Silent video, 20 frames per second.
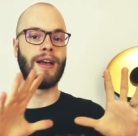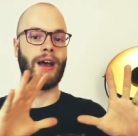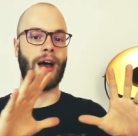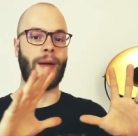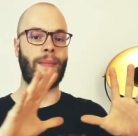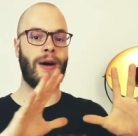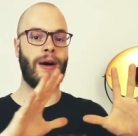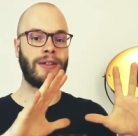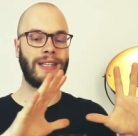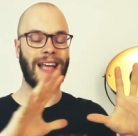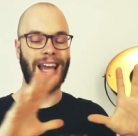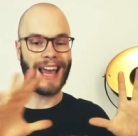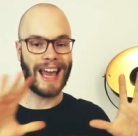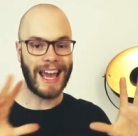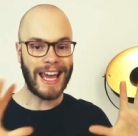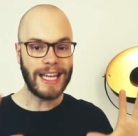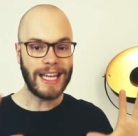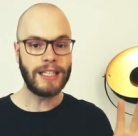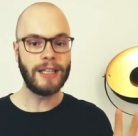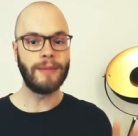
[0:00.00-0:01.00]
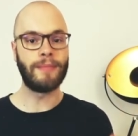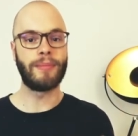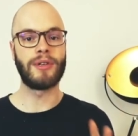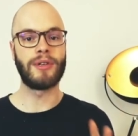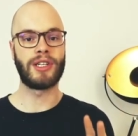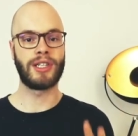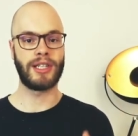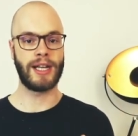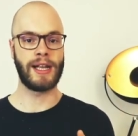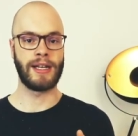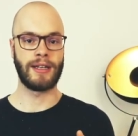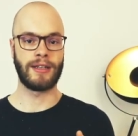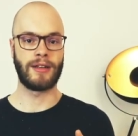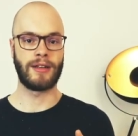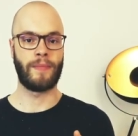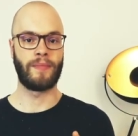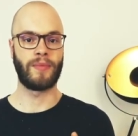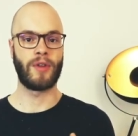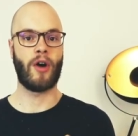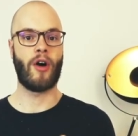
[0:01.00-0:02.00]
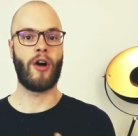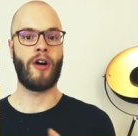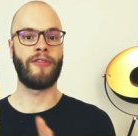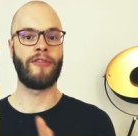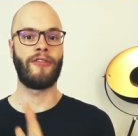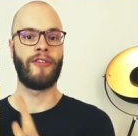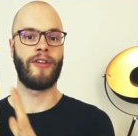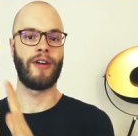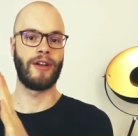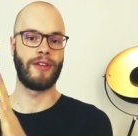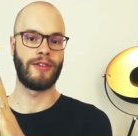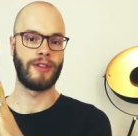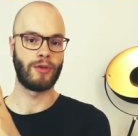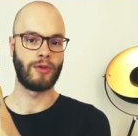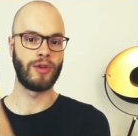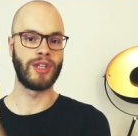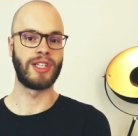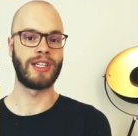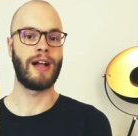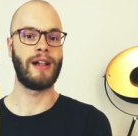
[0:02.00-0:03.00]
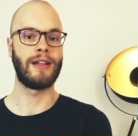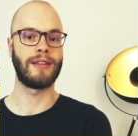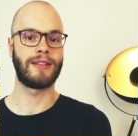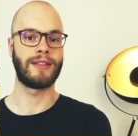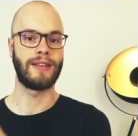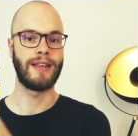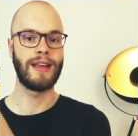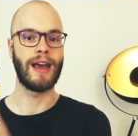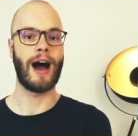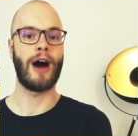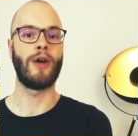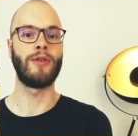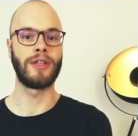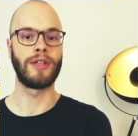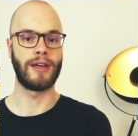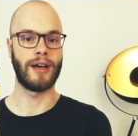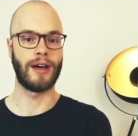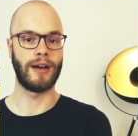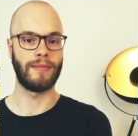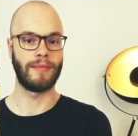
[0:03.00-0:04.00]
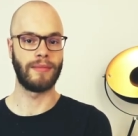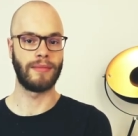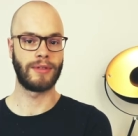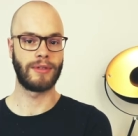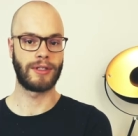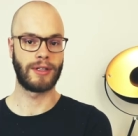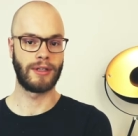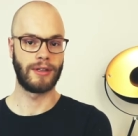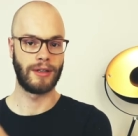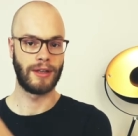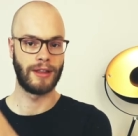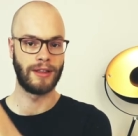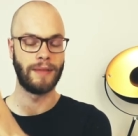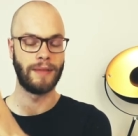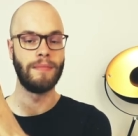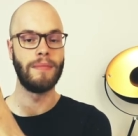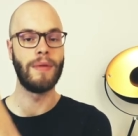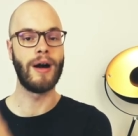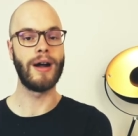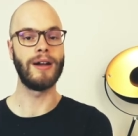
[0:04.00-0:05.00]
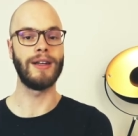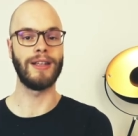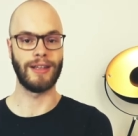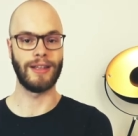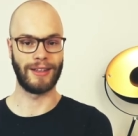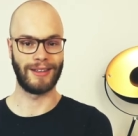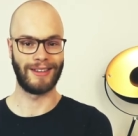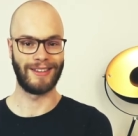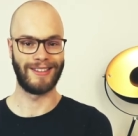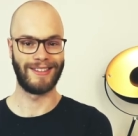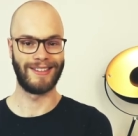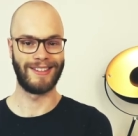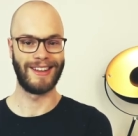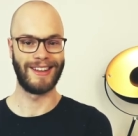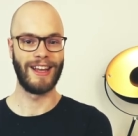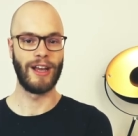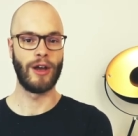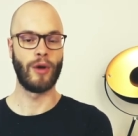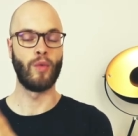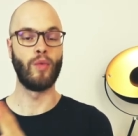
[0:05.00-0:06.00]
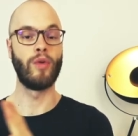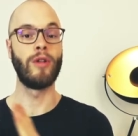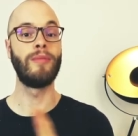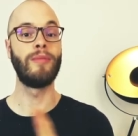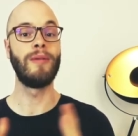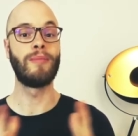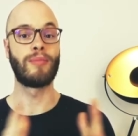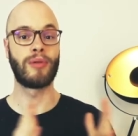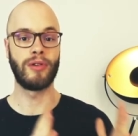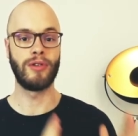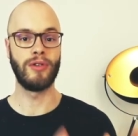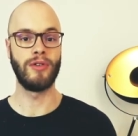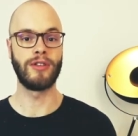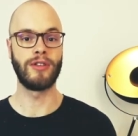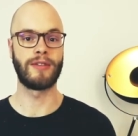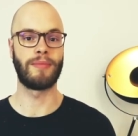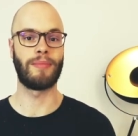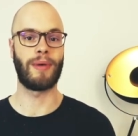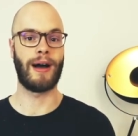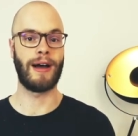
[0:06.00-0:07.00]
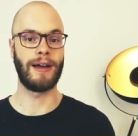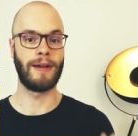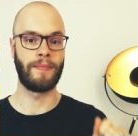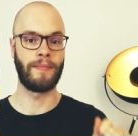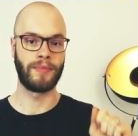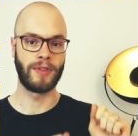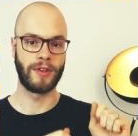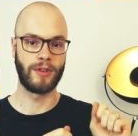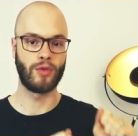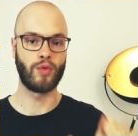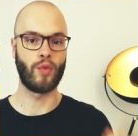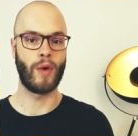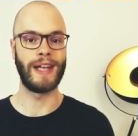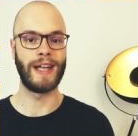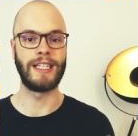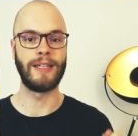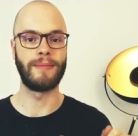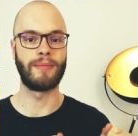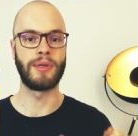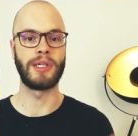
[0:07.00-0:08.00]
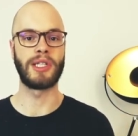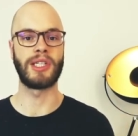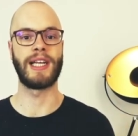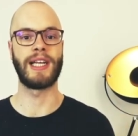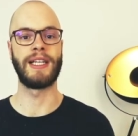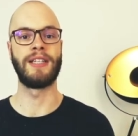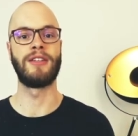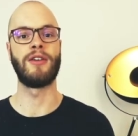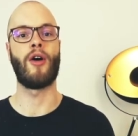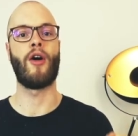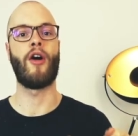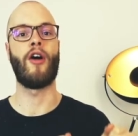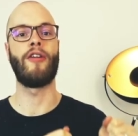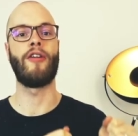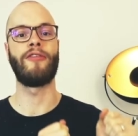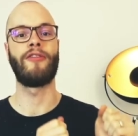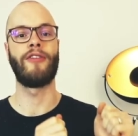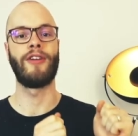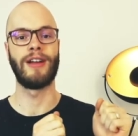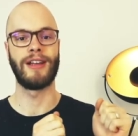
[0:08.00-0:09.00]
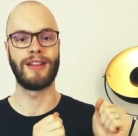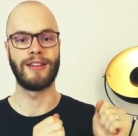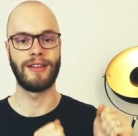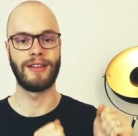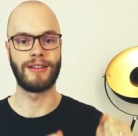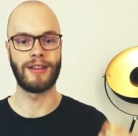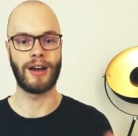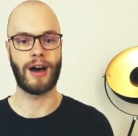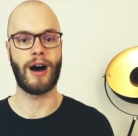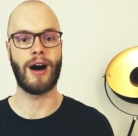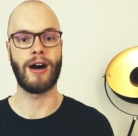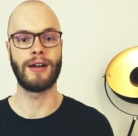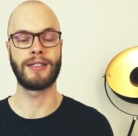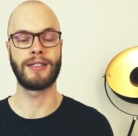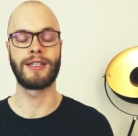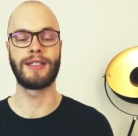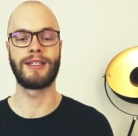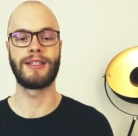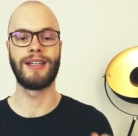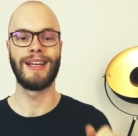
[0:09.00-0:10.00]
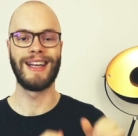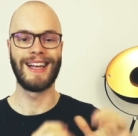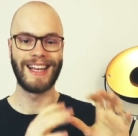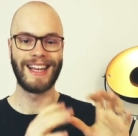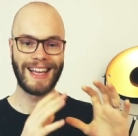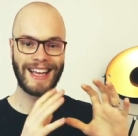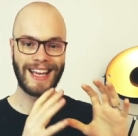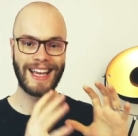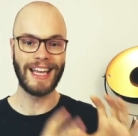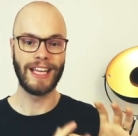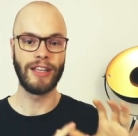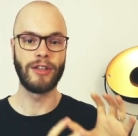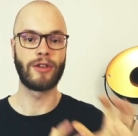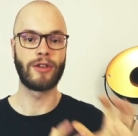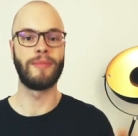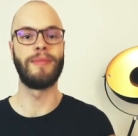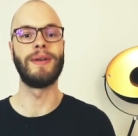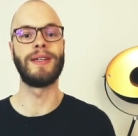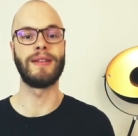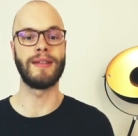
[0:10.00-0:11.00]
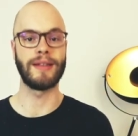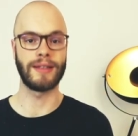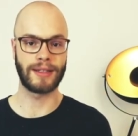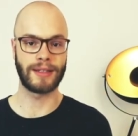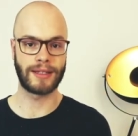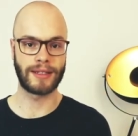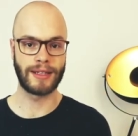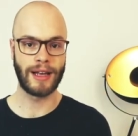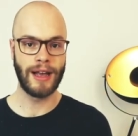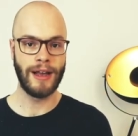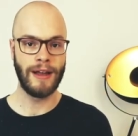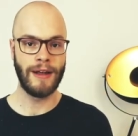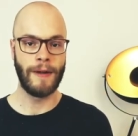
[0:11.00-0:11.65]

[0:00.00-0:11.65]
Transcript: about 80% of the results, the outcomes, the money will be produced by 20% of the tasks in your business.